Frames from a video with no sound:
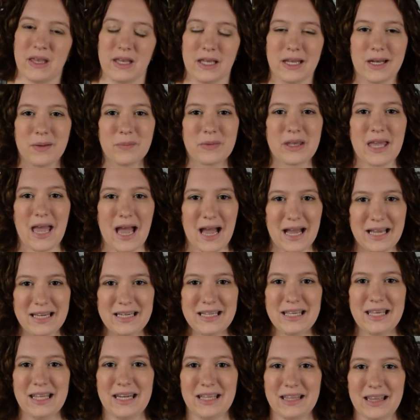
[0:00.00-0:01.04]
And I'm kind
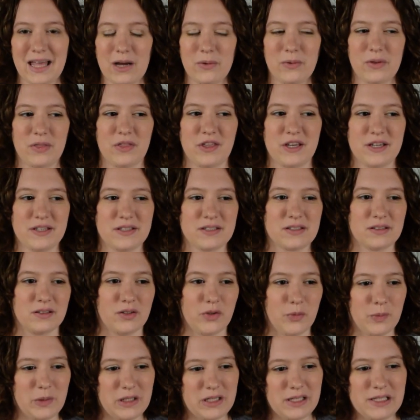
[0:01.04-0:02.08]
of getting that with this. A
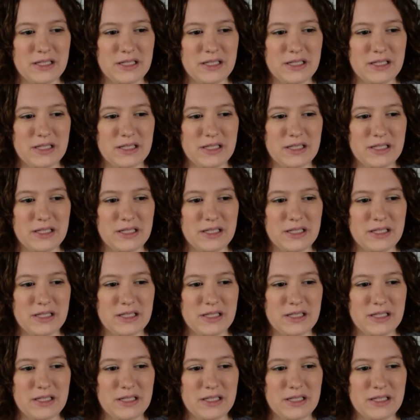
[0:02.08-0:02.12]
little bit